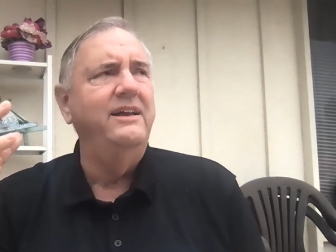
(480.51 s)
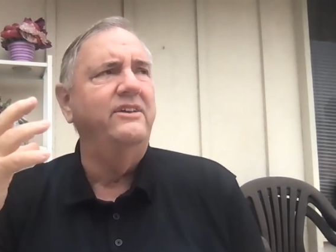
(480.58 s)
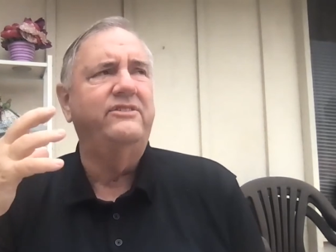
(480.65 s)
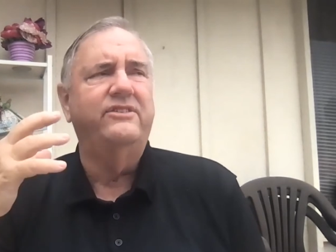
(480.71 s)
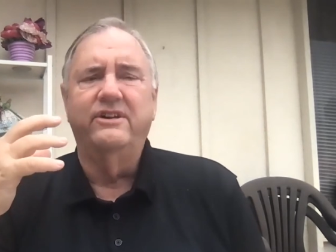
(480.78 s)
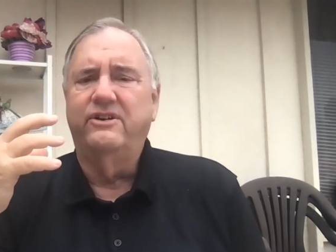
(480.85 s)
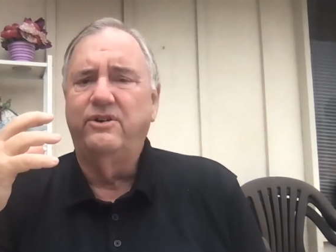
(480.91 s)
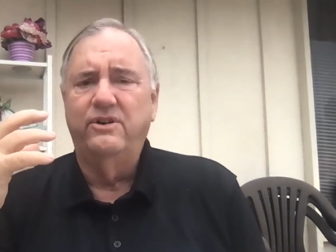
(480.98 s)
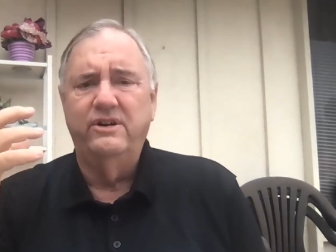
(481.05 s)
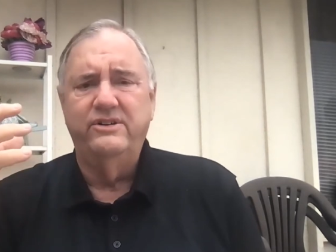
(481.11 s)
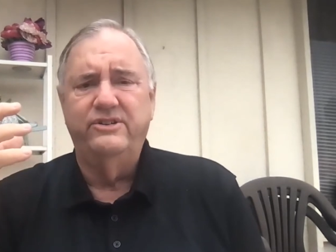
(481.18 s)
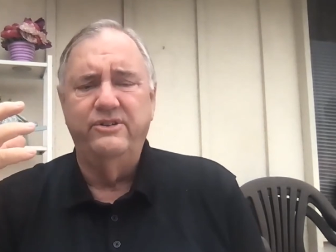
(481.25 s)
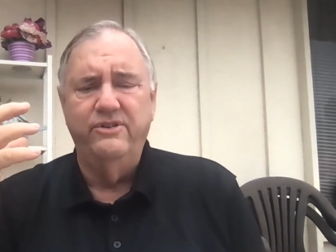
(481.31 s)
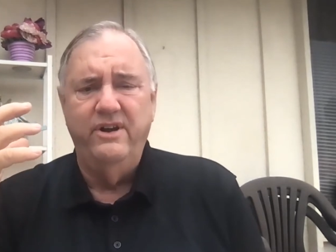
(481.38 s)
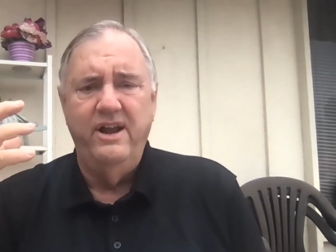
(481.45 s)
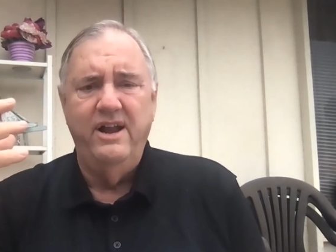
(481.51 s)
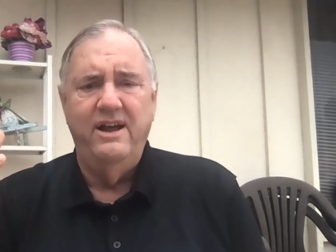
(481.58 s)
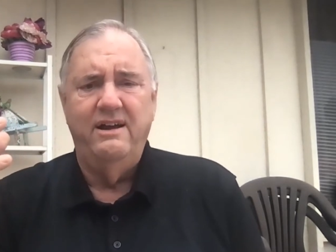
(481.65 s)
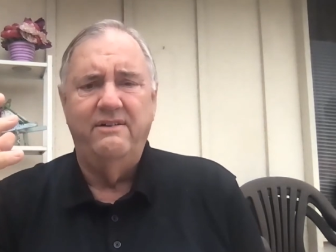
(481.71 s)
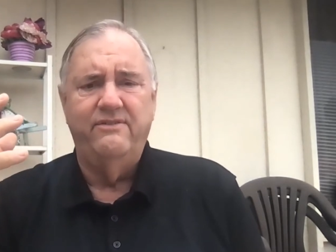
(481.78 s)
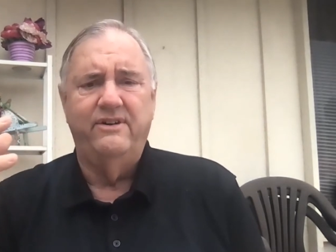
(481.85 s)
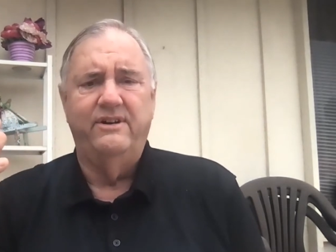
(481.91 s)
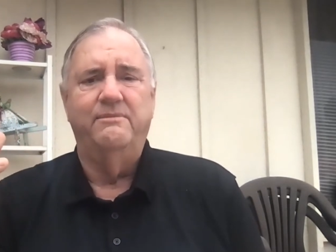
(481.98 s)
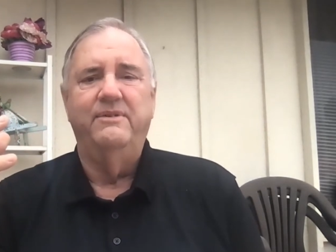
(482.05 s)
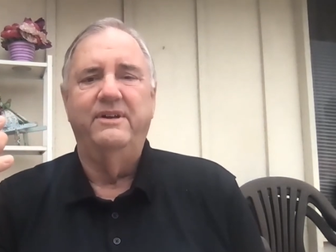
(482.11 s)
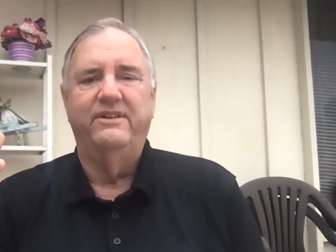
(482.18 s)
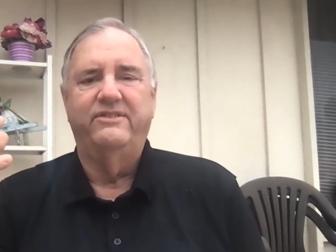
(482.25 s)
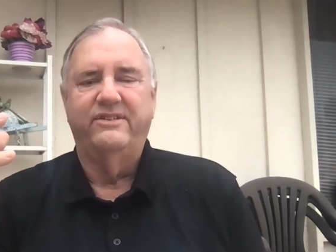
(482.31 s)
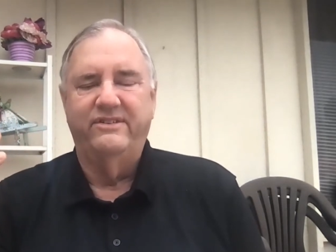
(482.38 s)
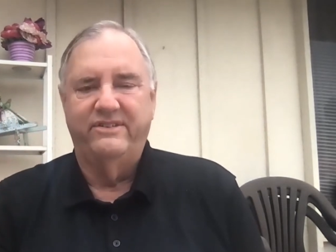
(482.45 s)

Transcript: just encourage you never to miss a